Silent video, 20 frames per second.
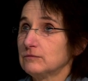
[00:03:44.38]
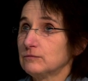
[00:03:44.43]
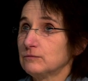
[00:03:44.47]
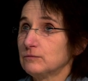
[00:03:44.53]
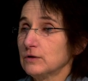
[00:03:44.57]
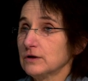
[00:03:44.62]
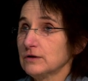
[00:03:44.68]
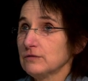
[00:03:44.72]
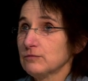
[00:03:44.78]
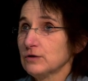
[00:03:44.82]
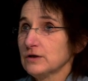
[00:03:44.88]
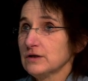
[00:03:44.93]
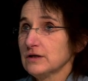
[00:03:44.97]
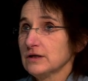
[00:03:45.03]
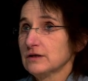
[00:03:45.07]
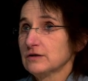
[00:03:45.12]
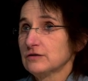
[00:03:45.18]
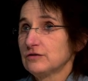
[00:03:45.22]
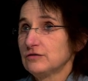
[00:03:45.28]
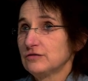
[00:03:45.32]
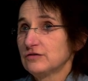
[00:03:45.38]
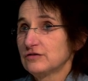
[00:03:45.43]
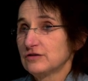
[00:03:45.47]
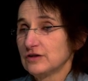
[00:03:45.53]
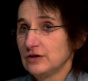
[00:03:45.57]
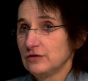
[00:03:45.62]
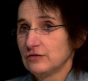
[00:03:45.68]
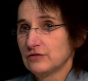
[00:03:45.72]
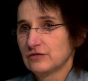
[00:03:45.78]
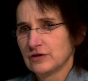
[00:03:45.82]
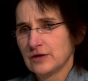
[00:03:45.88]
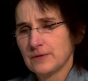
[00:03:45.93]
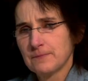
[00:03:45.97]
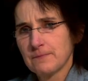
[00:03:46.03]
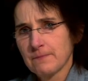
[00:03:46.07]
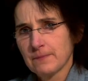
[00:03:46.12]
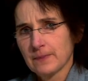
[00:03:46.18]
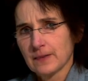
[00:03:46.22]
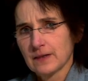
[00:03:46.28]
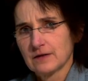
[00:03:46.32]
One thing that you see
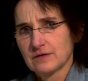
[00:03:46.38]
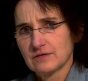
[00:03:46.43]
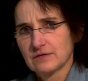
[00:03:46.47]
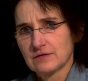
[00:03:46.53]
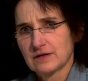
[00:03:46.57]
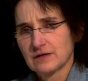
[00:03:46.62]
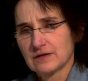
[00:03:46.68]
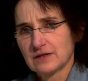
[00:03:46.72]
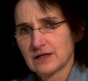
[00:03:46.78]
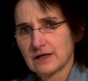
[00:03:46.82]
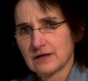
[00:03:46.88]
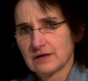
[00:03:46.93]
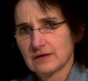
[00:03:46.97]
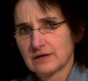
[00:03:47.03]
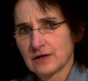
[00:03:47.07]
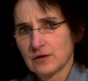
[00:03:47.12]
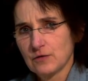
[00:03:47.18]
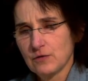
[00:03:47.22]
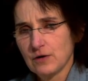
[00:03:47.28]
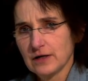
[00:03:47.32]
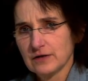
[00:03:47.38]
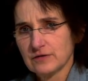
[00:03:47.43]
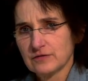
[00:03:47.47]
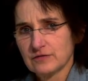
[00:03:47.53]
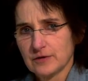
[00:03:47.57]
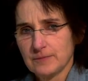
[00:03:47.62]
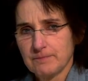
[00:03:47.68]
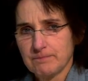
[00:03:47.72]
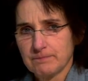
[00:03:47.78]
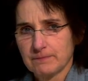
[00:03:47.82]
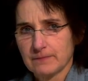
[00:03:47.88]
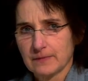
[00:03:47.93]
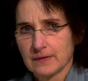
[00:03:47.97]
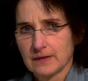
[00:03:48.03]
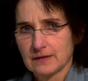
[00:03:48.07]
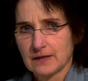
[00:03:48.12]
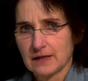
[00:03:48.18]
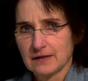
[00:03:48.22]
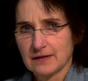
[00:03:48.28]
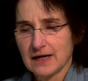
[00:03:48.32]
that they're quite
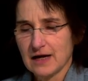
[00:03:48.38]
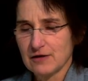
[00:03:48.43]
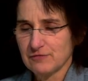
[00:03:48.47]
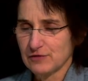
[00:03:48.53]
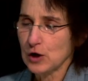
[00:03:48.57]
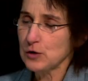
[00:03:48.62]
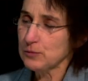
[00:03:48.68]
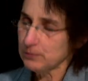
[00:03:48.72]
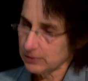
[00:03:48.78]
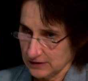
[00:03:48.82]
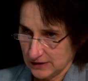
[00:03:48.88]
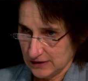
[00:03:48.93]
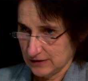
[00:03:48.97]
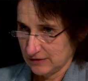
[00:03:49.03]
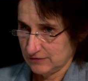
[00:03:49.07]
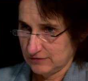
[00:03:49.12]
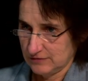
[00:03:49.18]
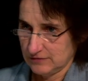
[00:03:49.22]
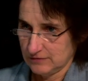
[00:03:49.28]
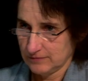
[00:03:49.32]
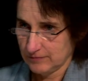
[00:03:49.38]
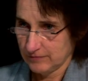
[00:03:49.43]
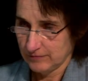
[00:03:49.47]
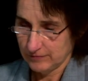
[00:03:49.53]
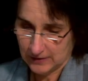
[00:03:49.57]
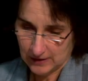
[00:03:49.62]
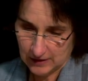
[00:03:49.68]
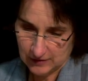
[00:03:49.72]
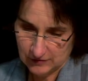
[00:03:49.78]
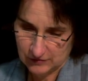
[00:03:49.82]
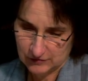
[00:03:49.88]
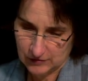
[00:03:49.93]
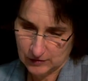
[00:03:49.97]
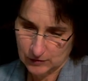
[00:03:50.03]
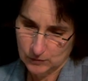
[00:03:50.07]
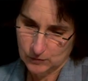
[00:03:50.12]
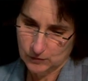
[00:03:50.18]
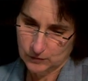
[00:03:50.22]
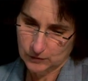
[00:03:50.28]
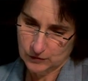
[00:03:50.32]
they have openings.
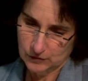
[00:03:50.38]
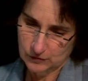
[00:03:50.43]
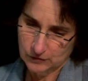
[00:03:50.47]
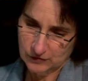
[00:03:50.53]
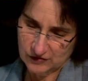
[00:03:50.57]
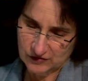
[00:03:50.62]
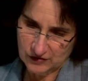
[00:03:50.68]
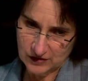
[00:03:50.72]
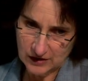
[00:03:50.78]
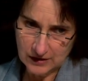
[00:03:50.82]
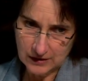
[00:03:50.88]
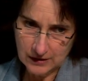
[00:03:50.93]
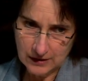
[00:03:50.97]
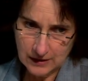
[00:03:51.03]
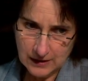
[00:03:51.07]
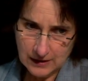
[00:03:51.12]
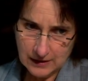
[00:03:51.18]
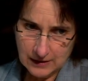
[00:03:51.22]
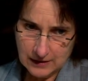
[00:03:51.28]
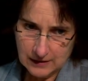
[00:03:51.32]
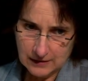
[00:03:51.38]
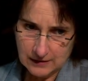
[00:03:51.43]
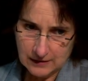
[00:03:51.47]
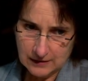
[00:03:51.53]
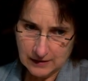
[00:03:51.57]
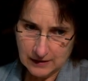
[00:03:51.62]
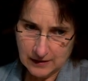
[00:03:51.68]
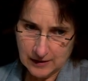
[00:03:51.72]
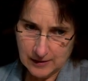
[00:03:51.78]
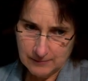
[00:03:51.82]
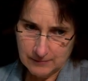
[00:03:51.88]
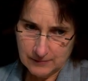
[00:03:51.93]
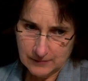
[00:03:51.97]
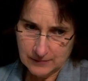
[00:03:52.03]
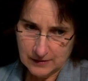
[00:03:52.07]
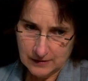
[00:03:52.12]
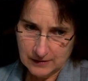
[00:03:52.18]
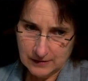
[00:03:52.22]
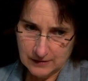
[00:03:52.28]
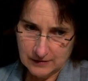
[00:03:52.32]
So you see
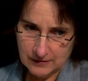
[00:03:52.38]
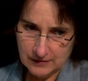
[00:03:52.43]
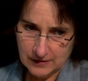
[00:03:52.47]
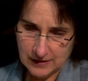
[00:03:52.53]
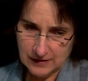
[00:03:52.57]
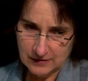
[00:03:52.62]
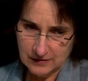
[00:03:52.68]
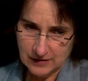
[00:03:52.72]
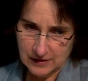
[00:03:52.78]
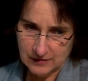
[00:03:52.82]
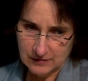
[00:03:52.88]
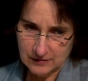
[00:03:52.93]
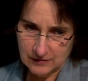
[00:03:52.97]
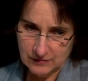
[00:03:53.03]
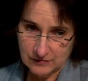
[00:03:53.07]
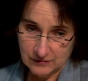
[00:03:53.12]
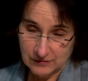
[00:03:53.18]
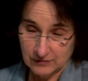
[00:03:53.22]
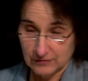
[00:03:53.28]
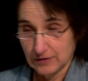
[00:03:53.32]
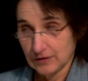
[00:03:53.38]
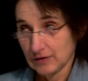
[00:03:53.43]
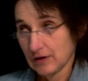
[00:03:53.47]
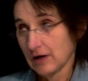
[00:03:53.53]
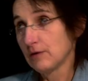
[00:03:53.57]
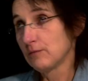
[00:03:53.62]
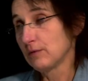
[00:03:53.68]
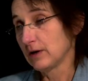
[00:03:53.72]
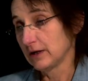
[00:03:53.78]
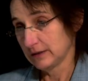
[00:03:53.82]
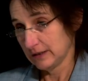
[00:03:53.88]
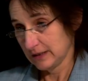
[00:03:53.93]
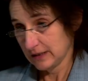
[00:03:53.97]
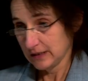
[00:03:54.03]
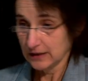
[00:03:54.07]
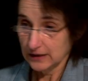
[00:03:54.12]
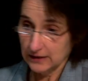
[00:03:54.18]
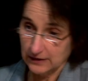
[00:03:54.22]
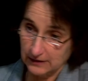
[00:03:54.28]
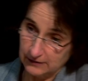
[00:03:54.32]
in our one
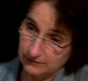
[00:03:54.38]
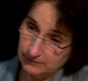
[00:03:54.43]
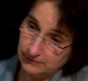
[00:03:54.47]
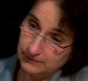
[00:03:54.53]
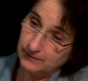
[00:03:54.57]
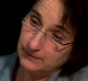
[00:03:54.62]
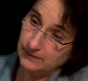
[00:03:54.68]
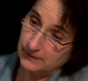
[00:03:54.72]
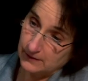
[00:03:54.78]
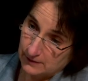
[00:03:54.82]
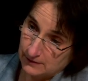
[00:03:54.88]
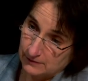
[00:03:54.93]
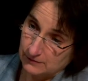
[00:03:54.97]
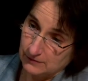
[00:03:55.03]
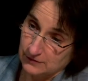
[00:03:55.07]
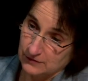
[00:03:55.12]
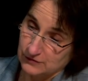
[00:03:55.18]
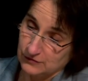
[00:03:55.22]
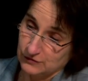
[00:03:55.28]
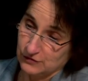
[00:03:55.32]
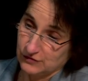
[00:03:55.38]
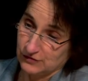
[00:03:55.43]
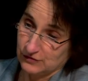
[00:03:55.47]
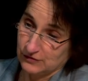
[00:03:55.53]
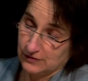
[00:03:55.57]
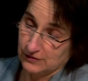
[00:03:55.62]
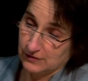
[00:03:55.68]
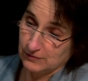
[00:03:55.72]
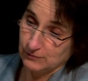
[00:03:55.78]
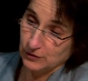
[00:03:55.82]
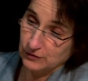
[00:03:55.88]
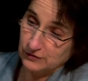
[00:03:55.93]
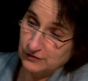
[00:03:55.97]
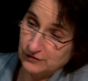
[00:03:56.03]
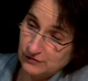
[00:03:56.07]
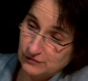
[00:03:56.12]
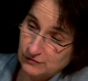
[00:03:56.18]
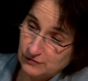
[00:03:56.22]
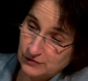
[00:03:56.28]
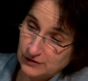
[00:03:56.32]
here, the
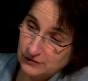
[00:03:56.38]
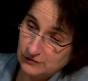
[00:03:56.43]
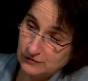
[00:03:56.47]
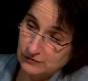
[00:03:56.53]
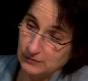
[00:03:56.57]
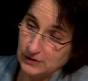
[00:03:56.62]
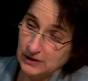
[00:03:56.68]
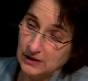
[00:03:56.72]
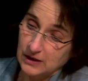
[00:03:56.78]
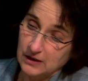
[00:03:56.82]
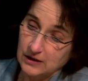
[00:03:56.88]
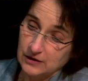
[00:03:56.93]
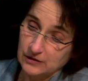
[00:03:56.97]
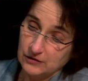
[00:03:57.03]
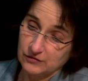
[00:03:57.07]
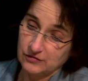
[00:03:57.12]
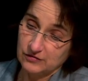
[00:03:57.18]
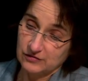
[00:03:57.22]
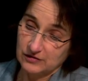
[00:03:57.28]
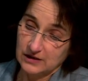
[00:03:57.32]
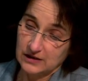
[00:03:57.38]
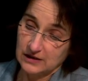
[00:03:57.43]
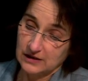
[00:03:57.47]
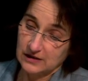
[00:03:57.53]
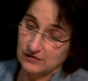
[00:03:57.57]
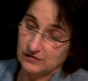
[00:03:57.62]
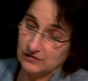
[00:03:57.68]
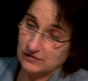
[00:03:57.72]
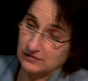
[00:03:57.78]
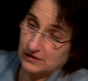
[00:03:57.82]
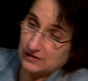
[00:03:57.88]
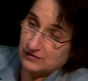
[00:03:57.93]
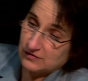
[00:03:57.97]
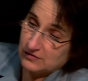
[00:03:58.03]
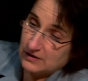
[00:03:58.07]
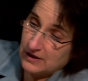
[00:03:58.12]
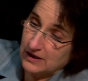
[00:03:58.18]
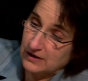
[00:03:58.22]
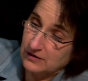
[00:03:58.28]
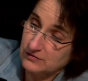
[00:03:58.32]
models in front of me, you see
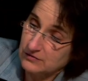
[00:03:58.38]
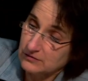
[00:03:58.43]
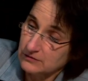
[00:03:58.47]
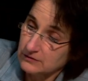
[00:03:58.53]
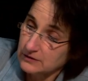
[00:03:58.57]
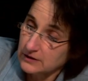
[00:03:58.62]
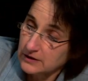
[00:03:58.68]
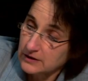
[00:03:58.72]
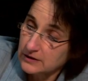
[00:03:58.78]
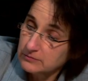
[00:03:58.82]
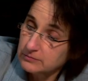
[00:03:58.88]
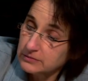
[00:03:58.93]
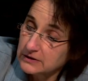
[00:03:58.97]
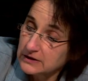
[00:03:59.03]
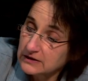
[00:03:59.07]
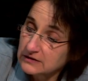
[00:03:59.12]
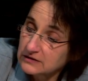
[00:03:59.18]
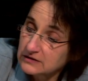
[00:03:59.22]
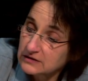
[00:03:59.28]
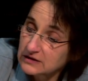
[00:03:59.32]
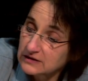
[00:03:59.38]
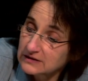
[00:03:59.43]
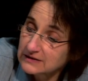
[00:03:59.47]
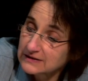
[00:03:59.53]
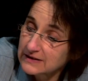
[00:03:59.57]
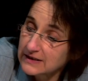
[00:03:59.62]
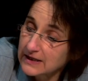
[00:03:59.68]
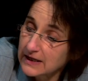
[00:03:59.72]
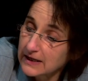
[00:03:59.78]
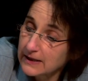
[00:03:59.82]
its nasal openings just